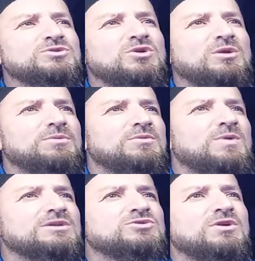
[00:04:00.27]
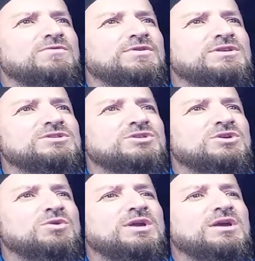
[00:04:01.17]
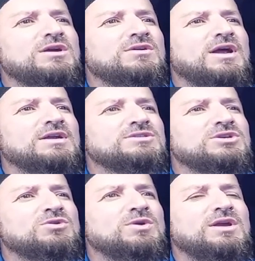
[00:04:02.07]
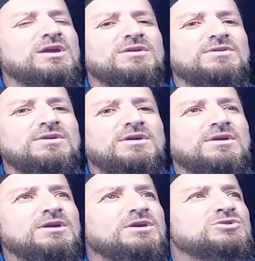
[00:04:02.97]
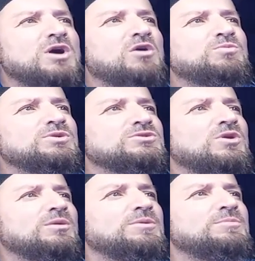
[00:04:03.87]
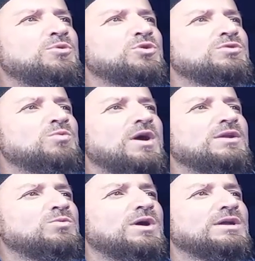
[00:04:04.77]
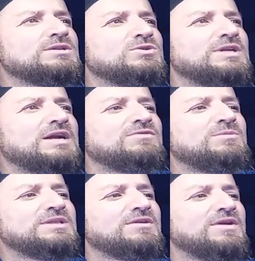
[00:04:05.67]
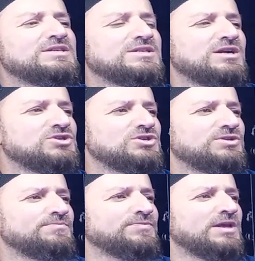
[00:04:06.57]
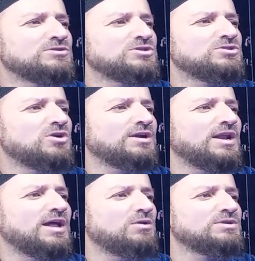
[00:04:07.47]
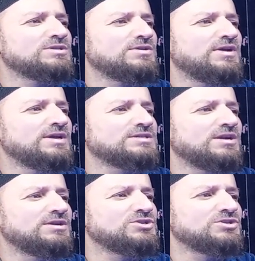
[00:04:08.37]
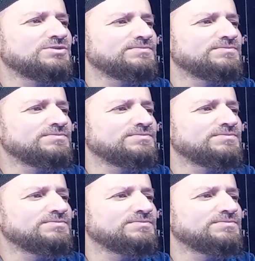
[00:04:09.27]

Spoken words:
is going to be 1. So if it is 0 here and 0 here, so output is going to be both 1, 1. So that will be the race condition. So it's not allowed, it's a race condition.